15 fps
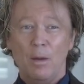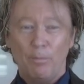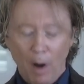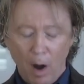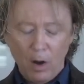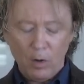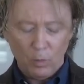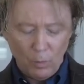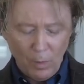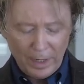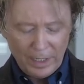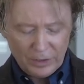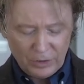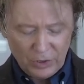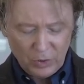Part
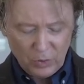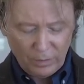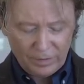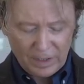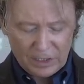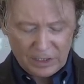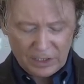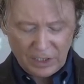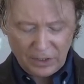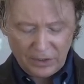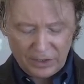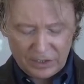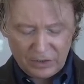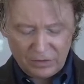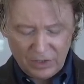one and two of this
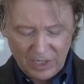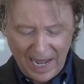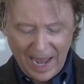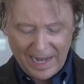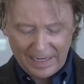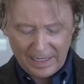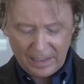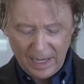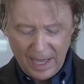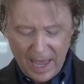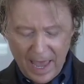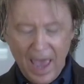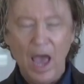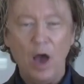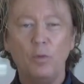series, United,
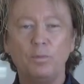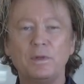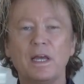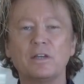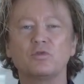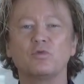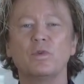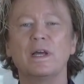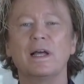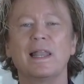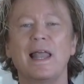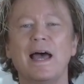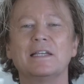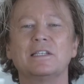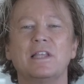helped us
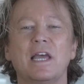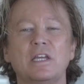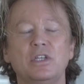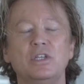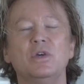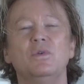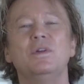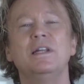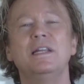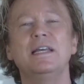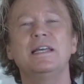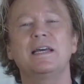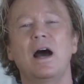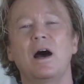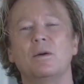realize that
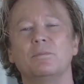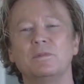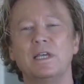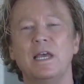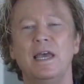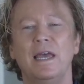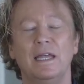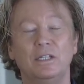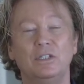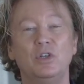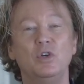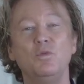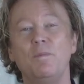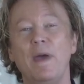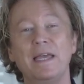unity comes in
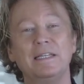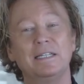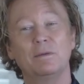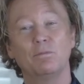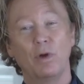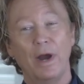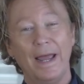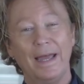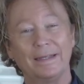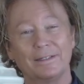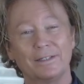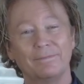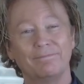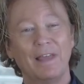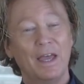two basic
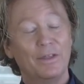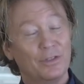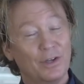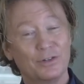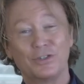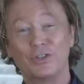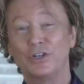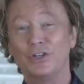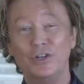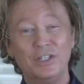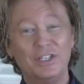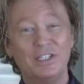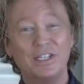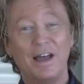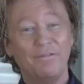brands there's the
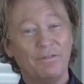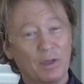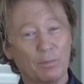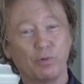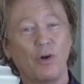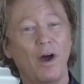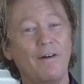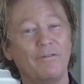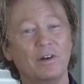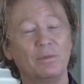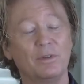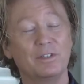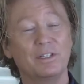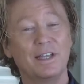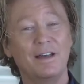good stuff, the
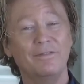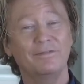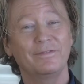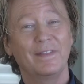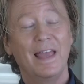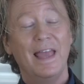profitable stuff,